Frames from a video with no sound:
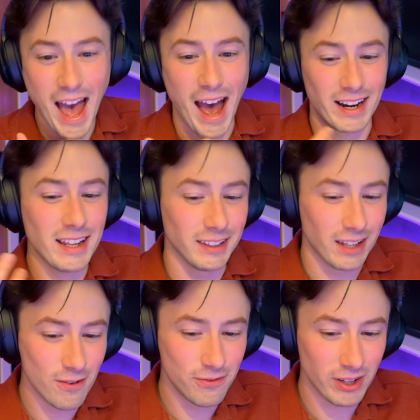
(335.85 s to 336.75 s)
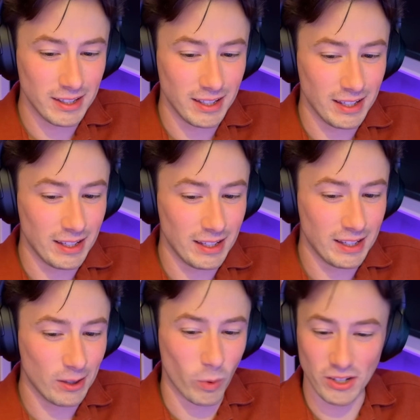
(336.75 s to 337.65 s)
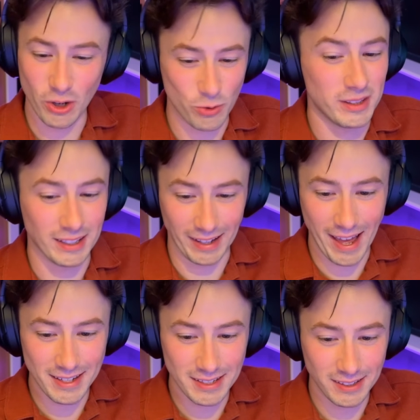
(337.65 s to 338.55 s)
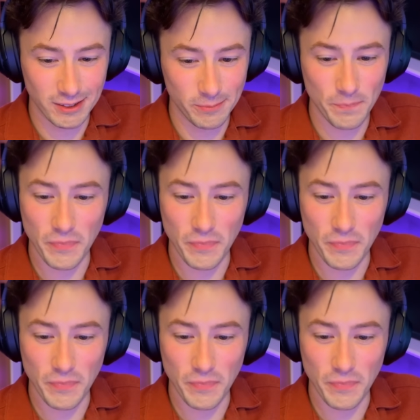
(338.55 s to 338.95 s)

And I love the windows with the lead in them.